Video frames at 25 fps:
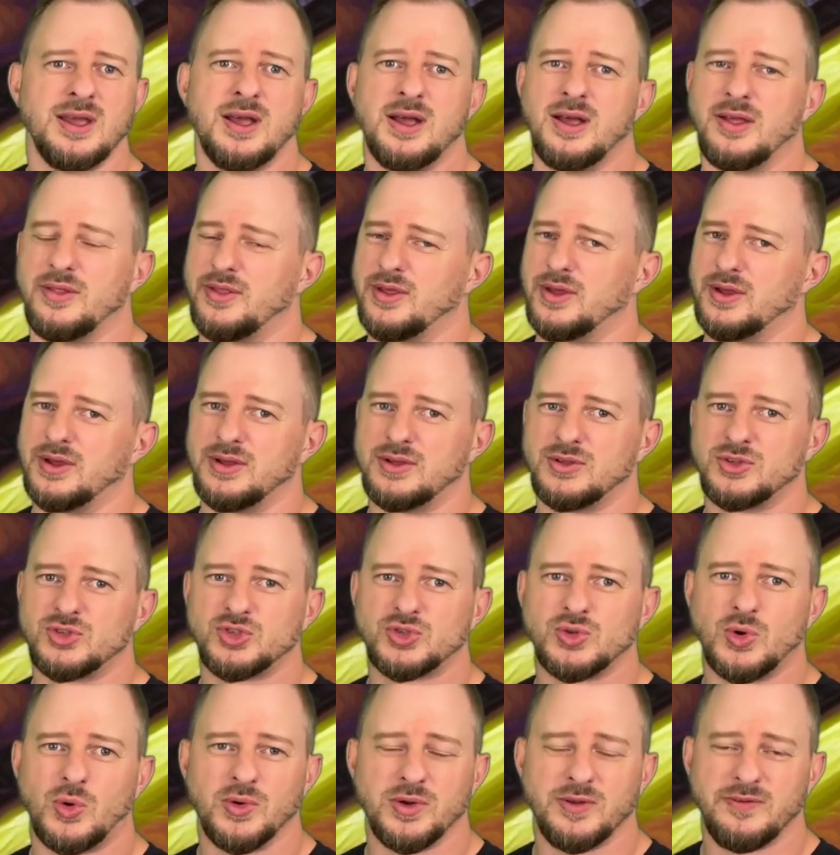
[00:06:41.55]
the
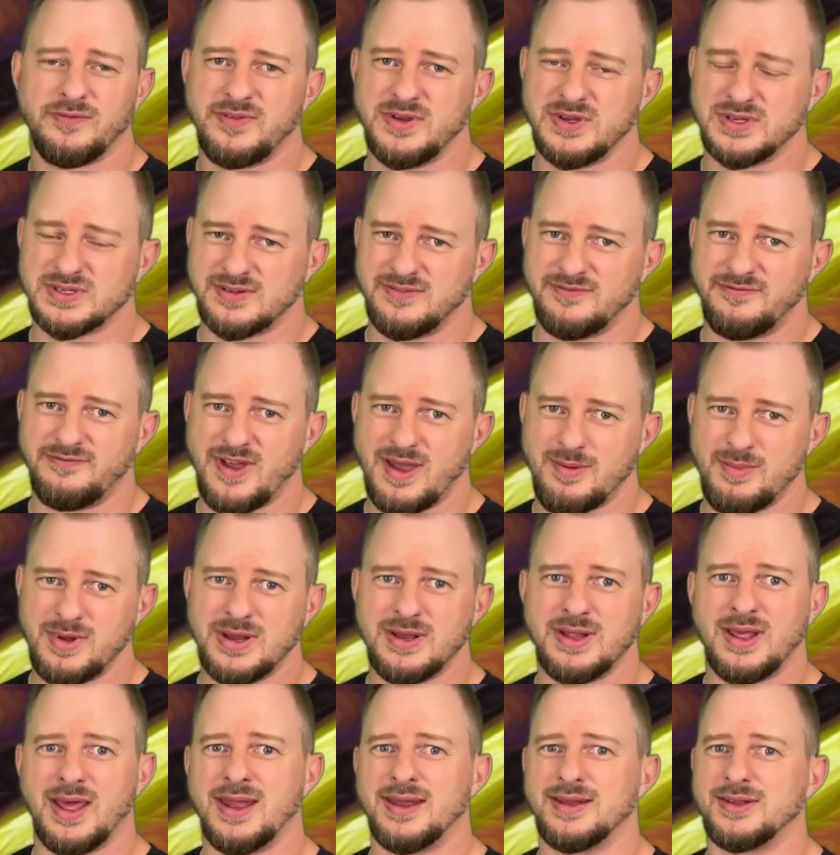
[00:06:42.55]
Sword of Feast and Famine
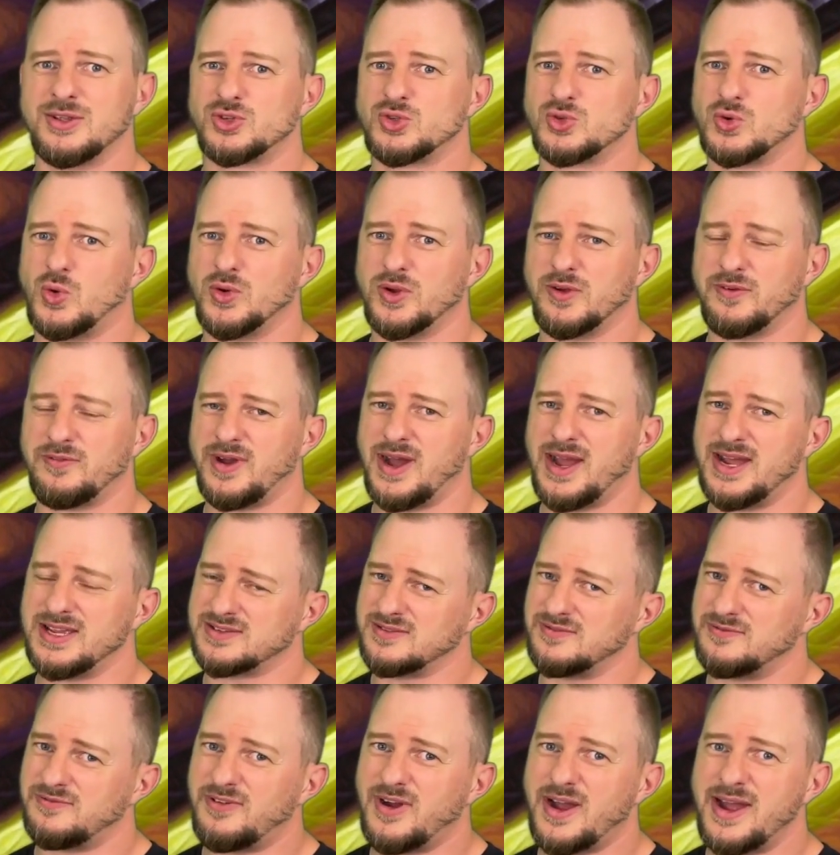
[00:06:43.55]
and the Sword of Ice
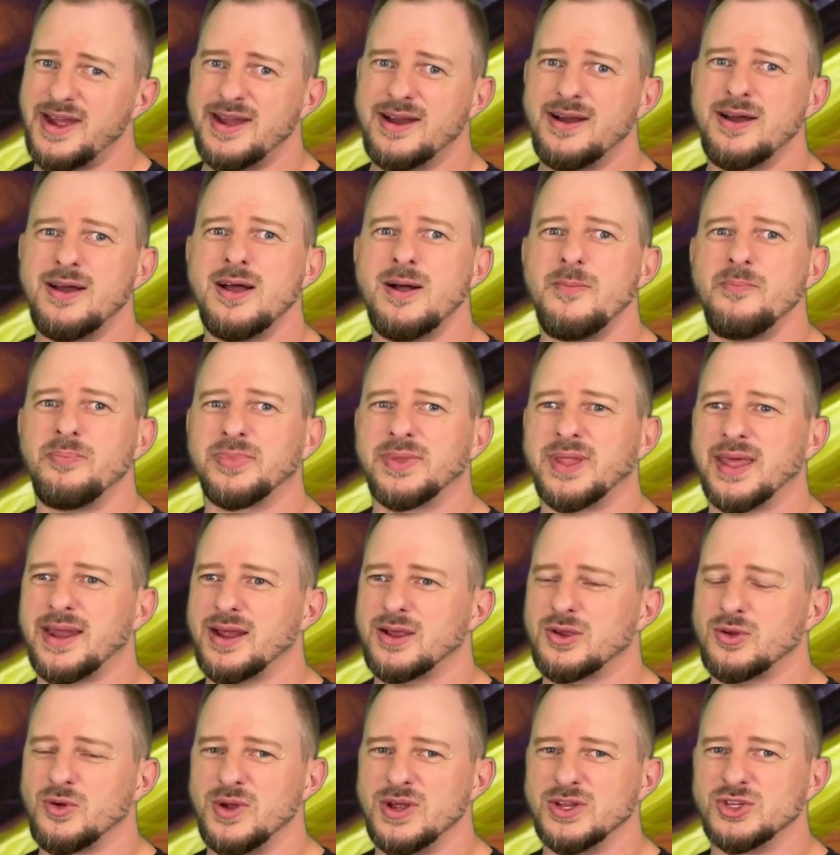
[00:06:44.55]
and Fire that are
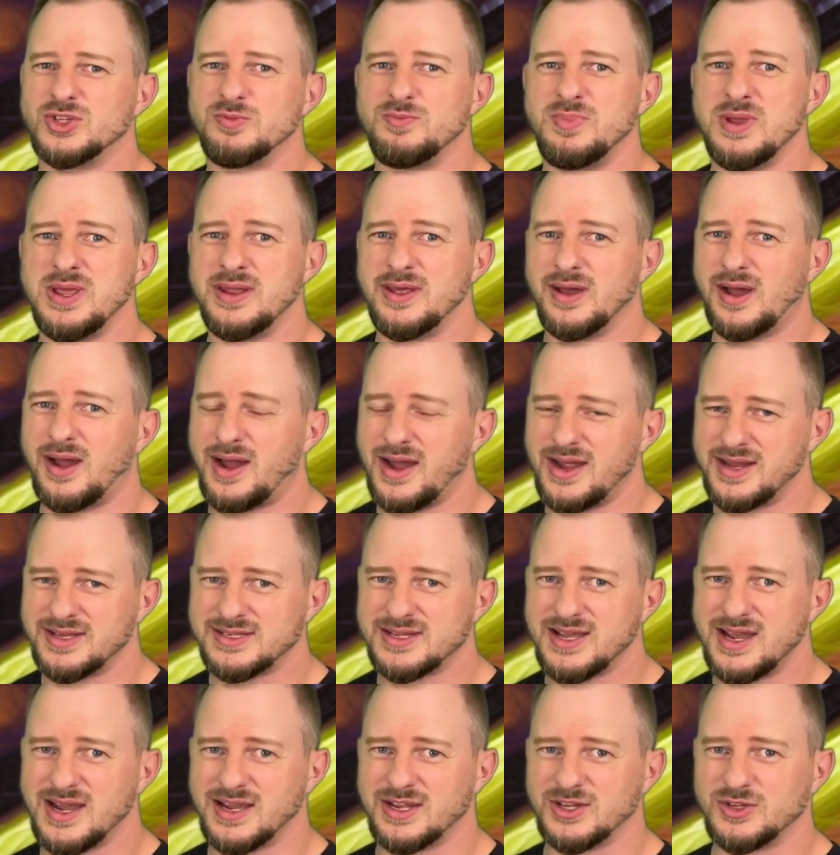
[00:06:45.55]
going to be the high
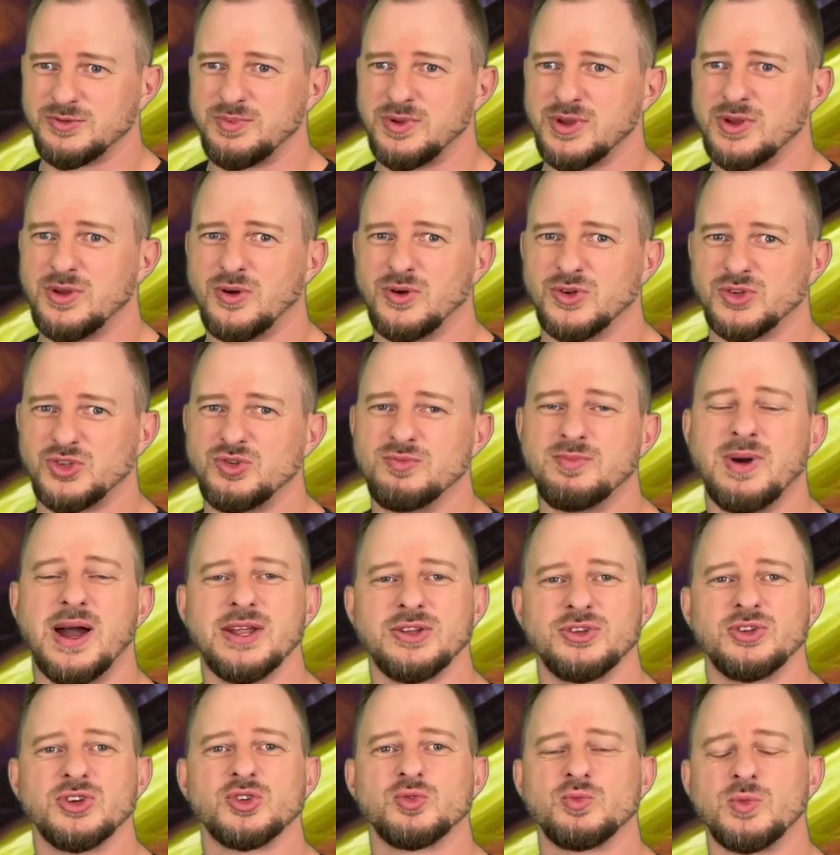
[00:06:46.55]
targets, because you might
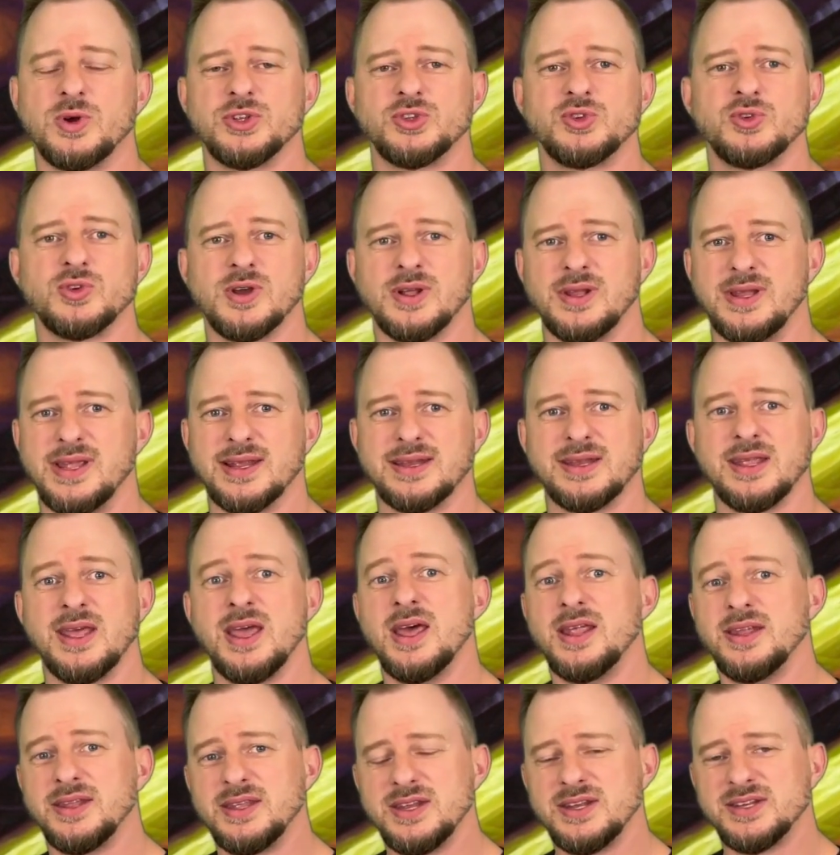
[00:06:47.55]
just want to collect
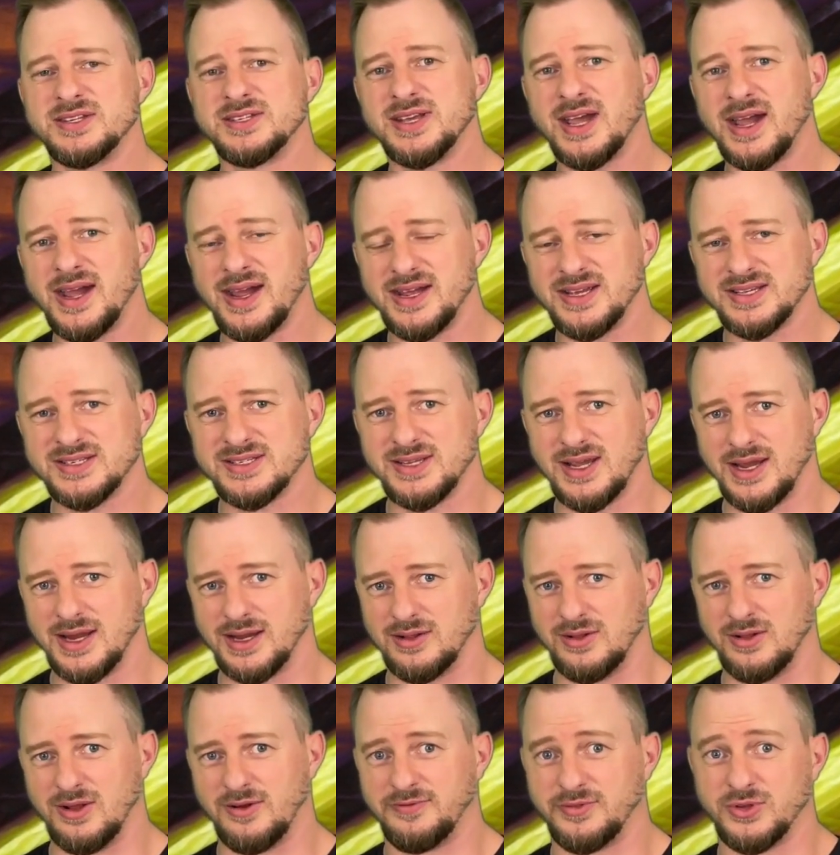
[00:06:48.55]
the entire
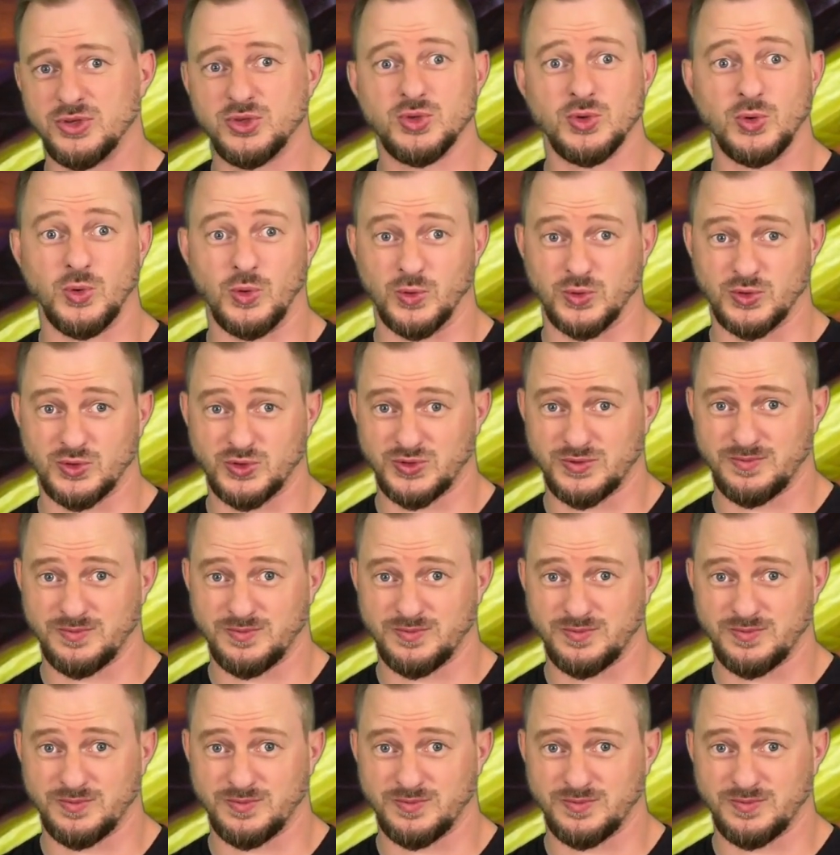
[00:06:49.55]
cycle of the swords.